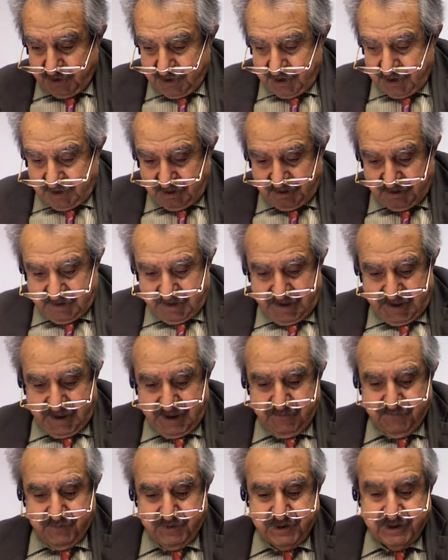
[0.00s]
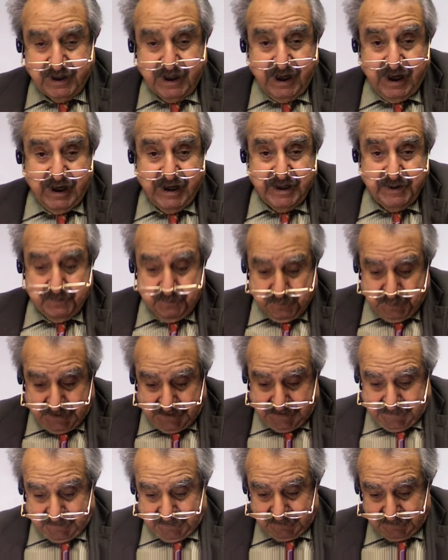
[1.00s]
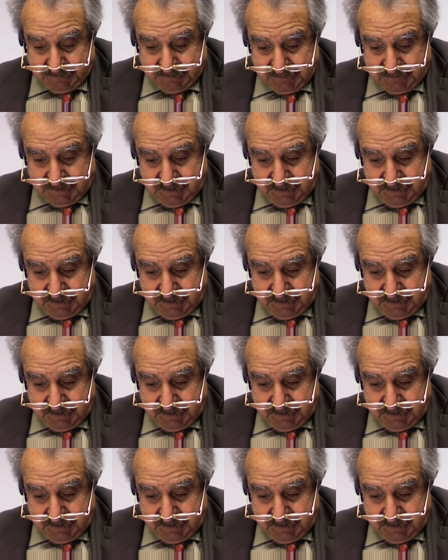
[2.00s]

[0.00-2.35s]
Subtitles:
young and retired people